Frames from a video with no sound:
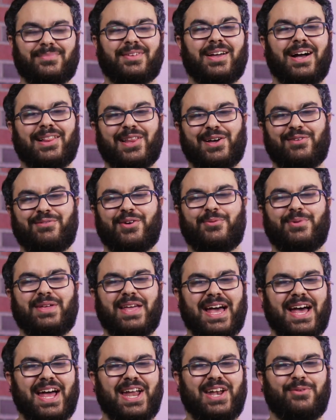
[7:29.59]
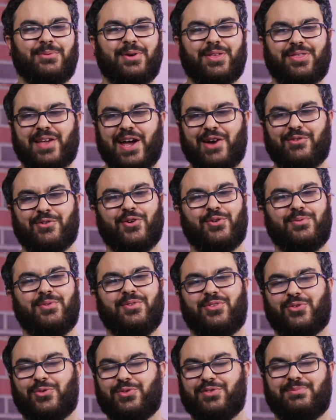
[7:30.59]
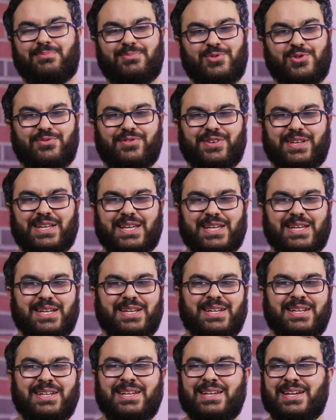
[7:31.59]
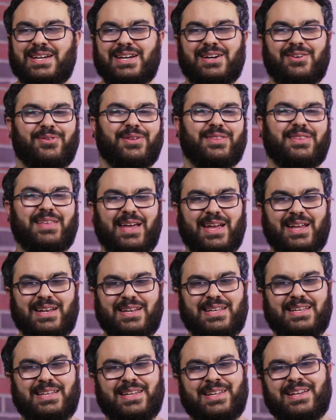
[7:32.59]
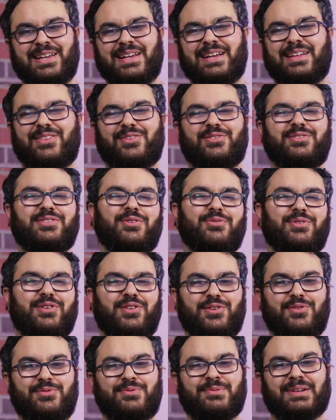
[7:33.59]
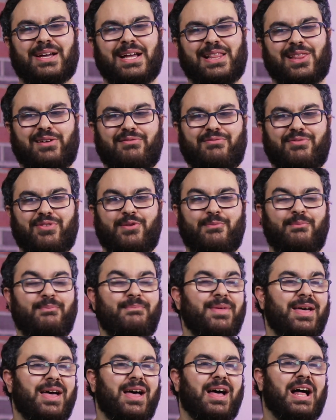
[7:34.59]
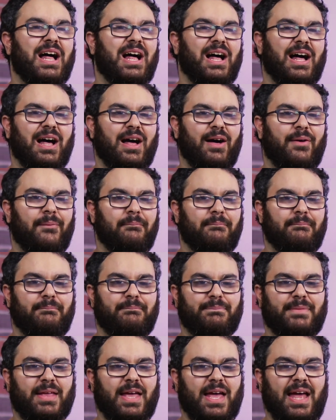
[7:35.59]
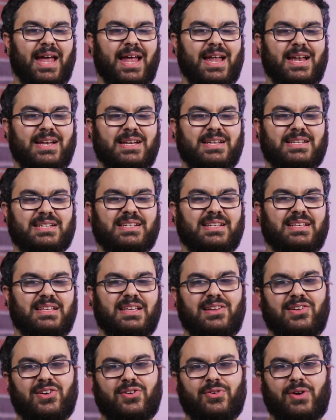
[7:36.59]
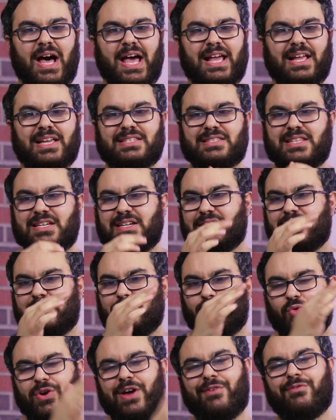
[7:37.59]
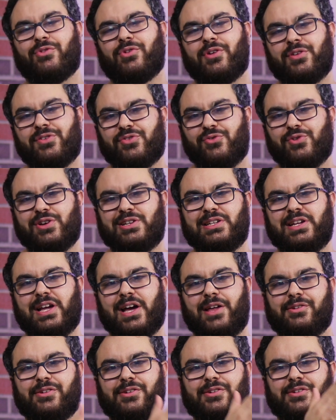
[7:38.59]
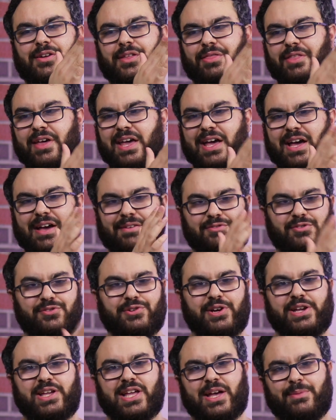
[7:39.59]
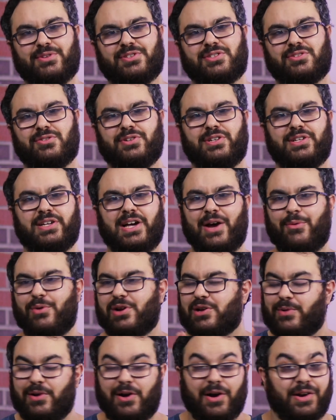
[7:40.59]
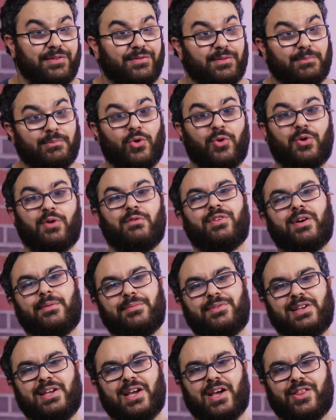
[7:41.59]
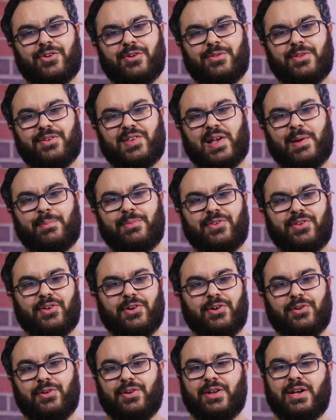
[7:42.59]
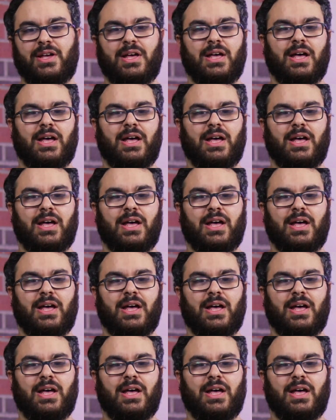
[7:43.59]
I love that we end with Tyrone sort of moving in with Tandy. They're so cute. I love them. And, I just think whenever they're on screen together, they have great chemistry. I wish we got even more of them together in this episode.